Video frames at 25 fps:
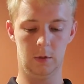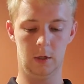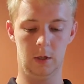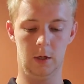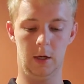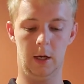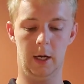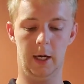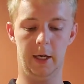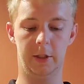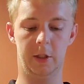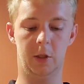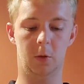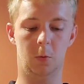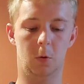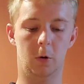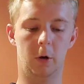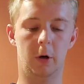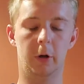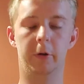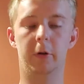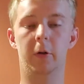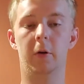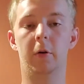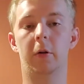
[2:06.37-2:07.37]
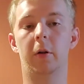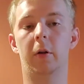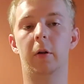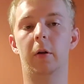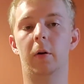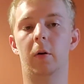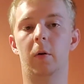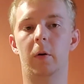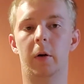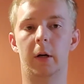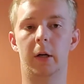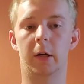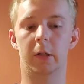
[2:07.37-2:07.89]
As the World Nuclear
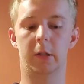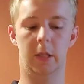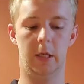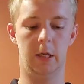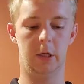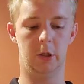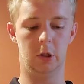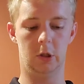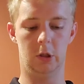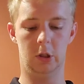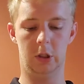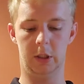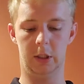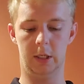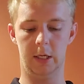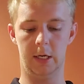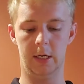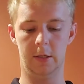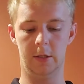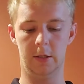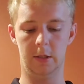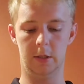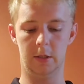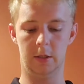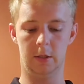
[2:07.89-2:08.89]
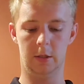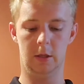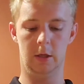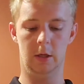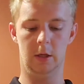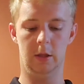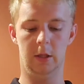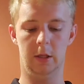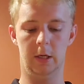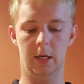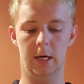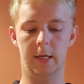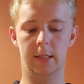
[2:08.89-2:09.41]
Organization states,
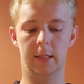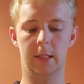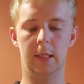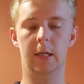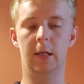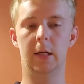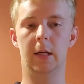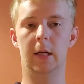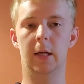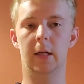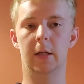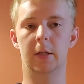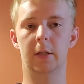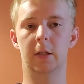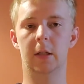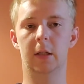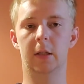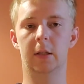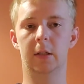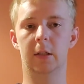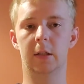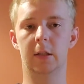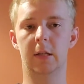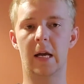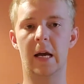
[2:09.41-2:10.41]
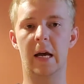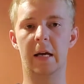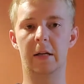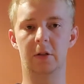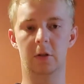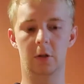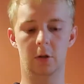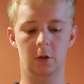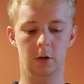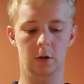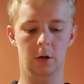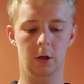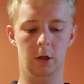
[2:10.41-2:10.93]
the 1986
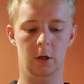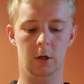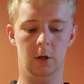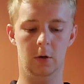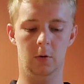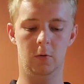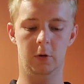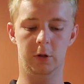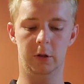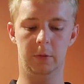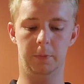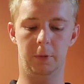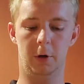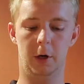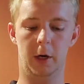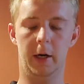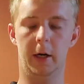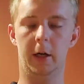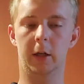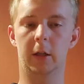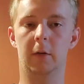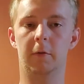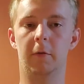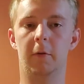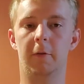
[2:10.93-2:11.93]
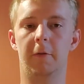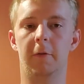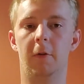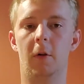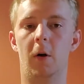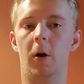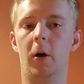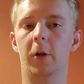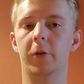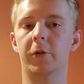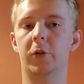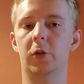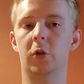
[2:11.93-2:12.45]
disaster was a product of a
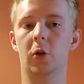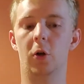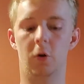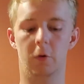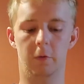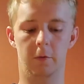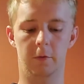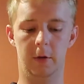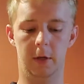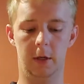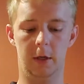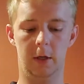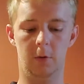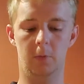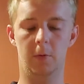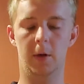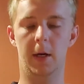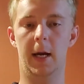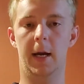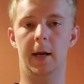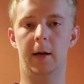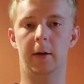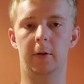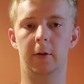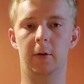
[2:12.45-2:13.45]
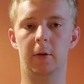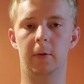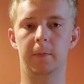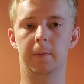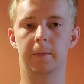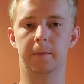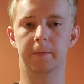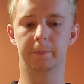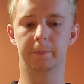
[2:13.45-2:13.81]
flawed Soviet reactor.